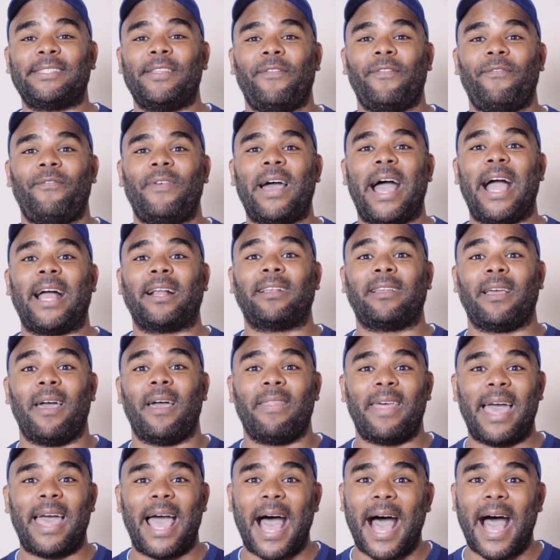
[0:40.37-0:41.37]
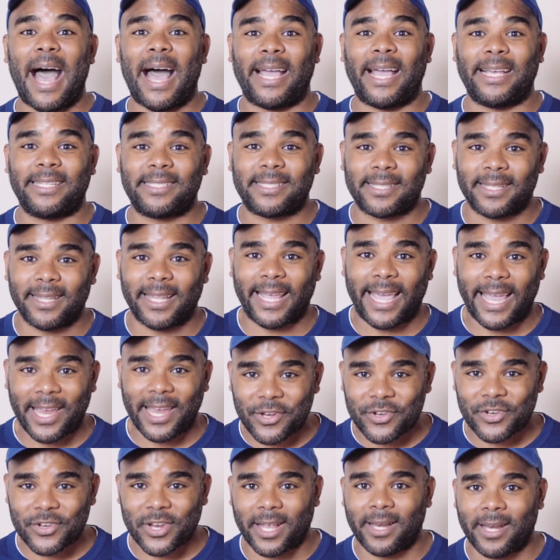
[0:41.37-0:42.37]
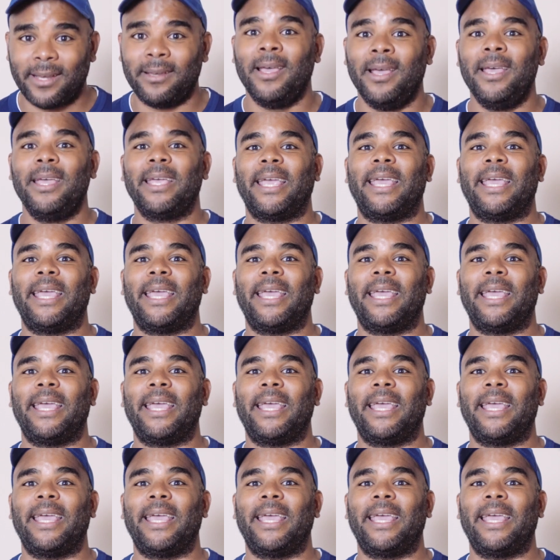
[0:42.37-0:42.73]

the fact that isolation